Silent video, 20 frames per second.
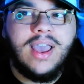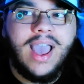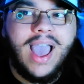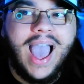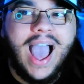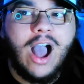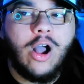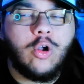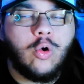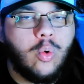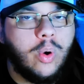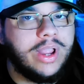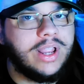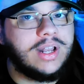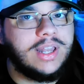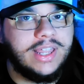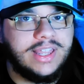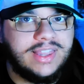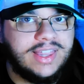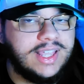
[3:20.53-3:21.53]
how
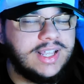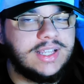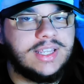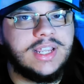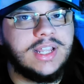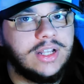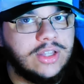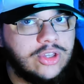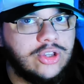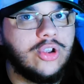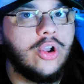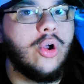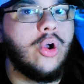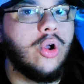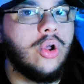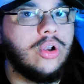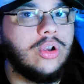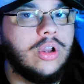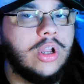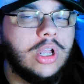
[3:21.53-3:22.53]
quickly things can
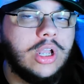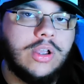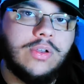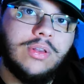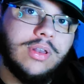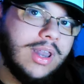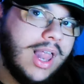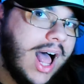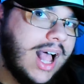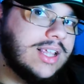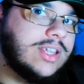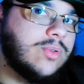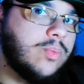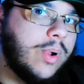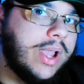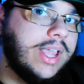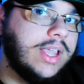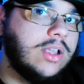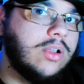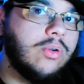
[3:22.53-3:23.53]
turn. Last
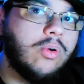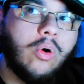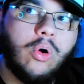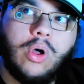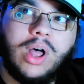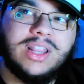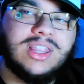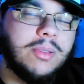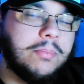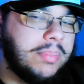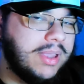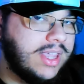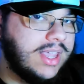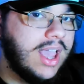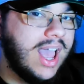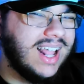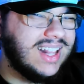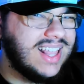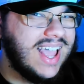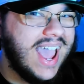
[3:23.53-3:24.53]
week, or at the
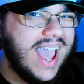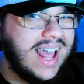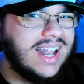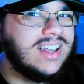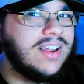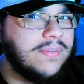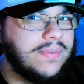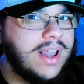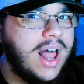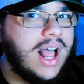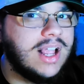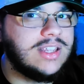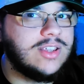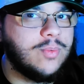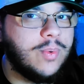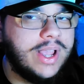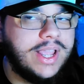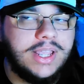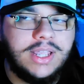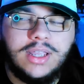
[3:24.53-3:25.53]
at the end of last
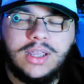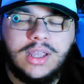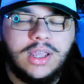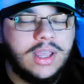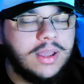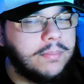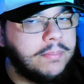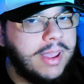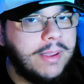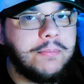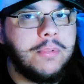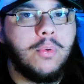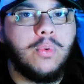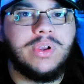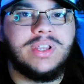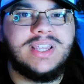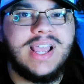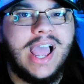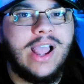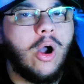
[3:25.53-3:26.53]
week, people were
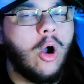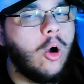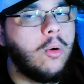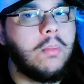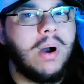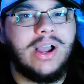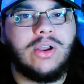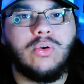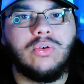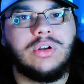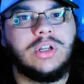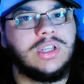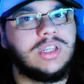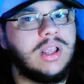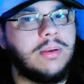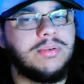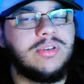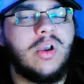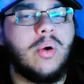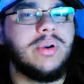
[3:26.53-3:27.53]
saying, oh my goodness,
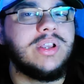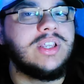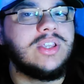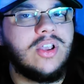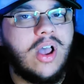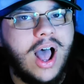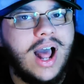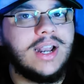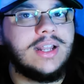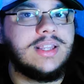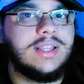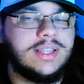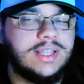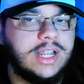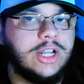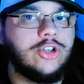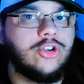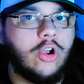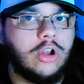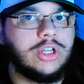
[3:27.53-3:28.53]
I'm so excited to
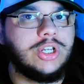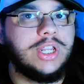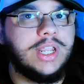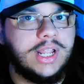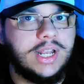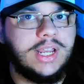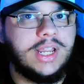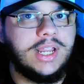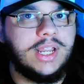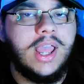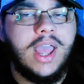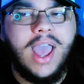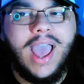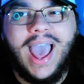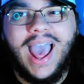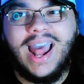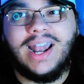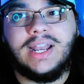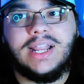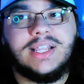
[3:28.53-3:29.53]
see Josh Giddey,
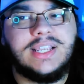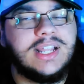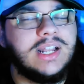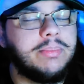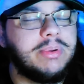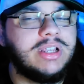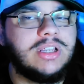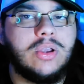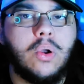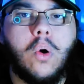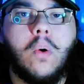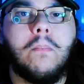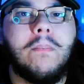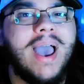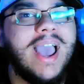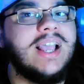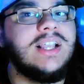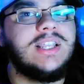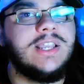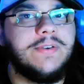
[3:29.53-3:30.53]
and he's going to be so
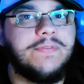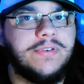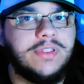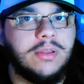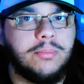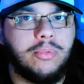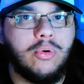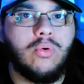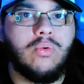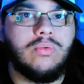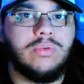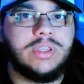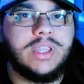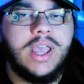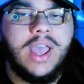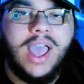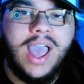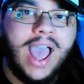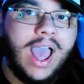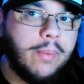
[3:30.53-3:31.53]
amazing for the Bulls.
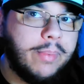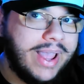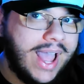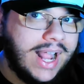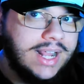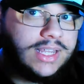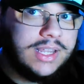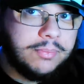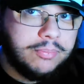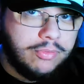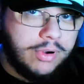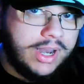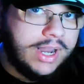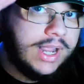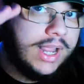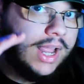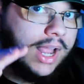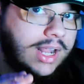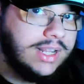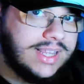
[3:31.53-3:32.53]
And we had to bring
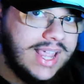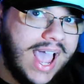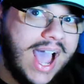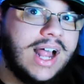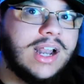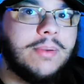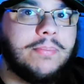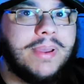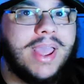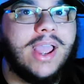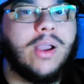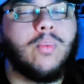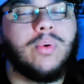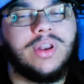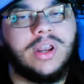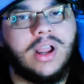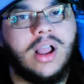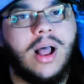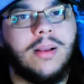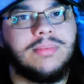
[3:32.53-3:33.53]
it down a peg when
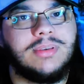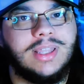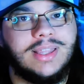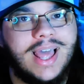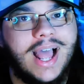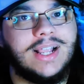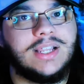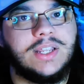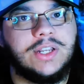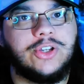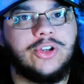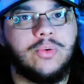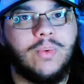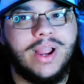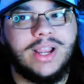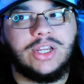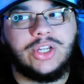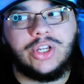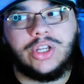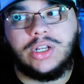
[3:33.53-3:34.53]
it comes to that
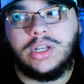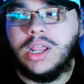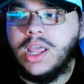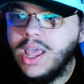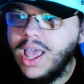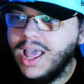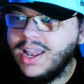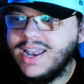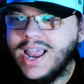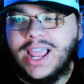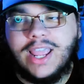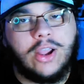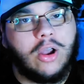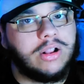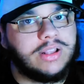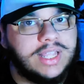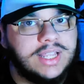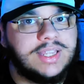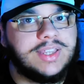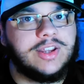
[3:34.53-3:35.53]
situation. Now you
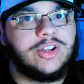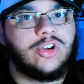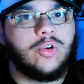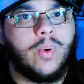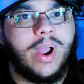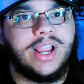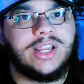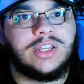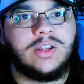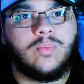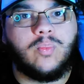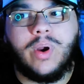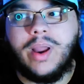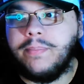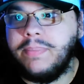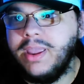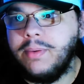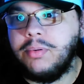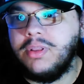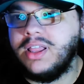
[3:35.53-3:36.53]
got this situation where
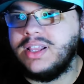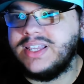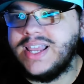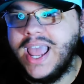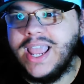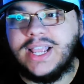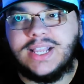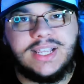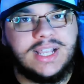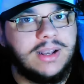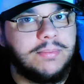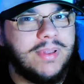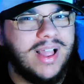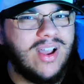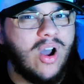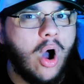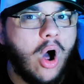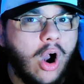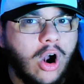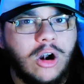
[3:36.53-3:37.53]
people are saying he's going to play
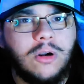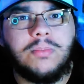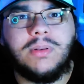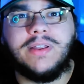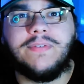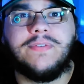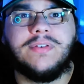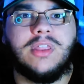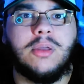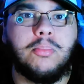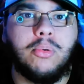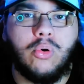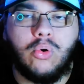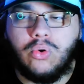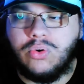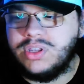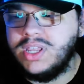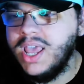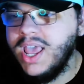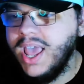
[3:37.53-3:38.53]
horribly for the
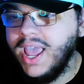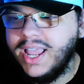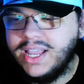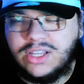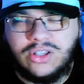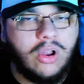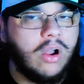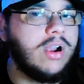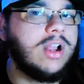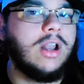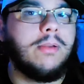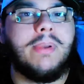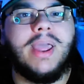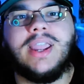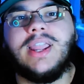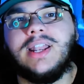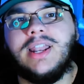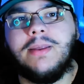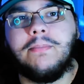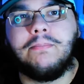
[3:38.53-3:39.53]
Bulls, he's not going to
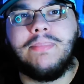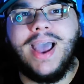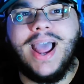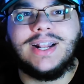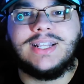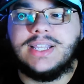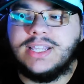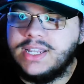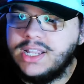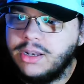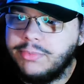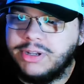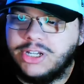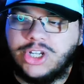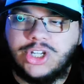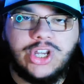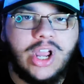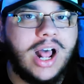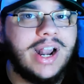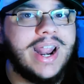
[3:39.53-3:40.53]
make an impact, he's going to be
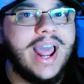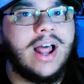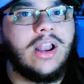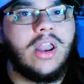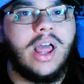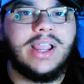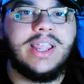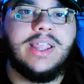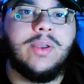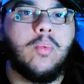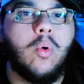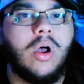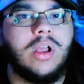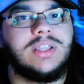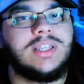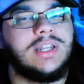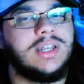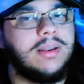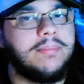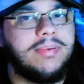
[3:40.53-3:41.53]
shut out like he
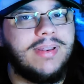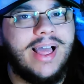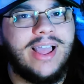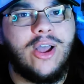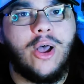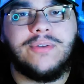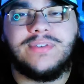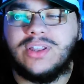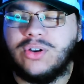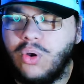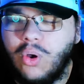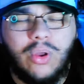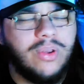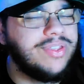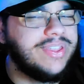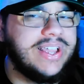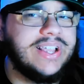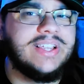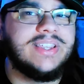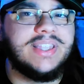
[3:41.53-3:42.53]
was in the playoffs and all
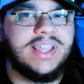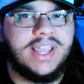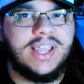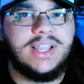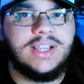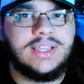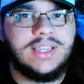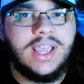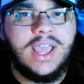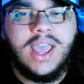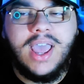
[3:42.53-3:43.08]
these things,